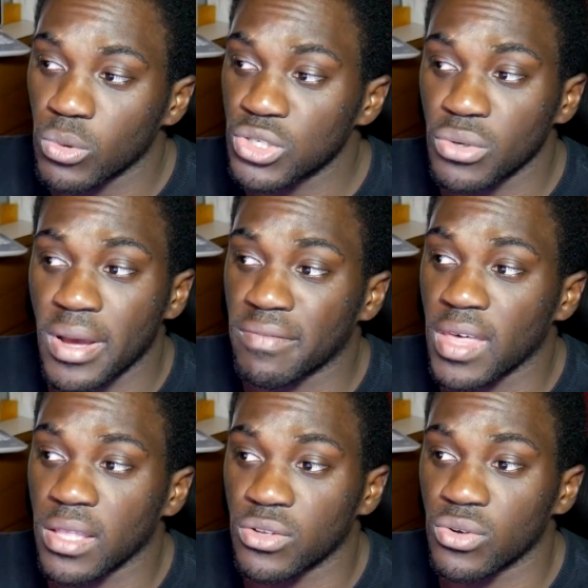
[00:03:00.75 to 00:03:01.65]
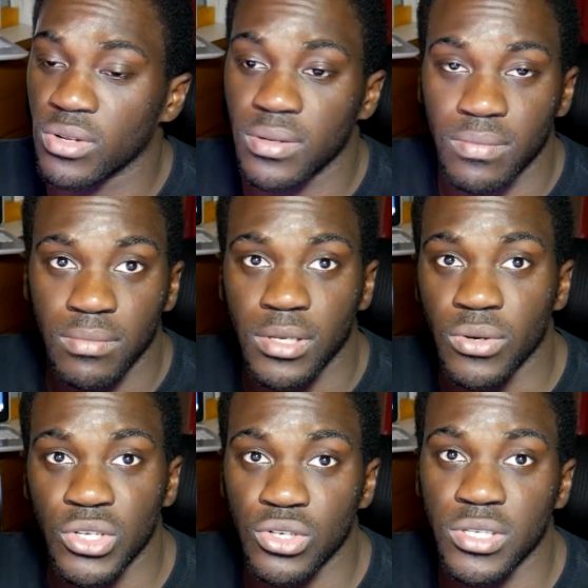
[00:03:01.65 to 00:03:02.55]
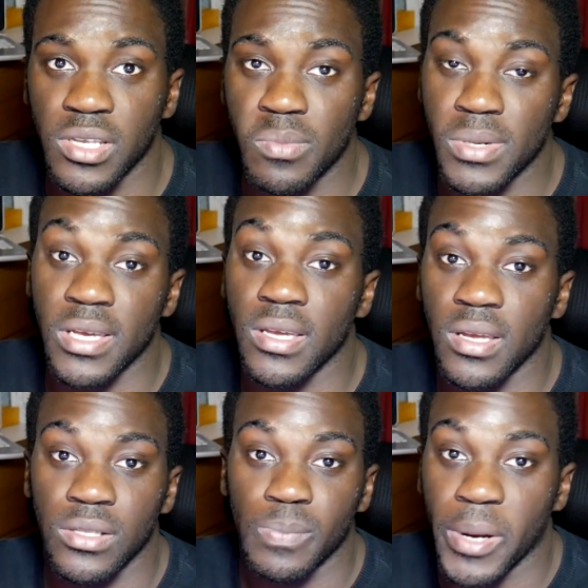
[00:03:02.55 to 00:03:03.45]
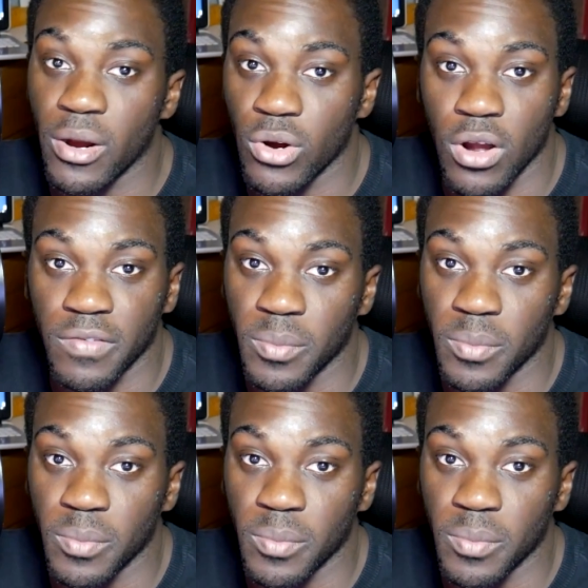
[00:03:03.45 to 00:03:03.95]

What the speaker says: Once you have that done, you can just simply power off the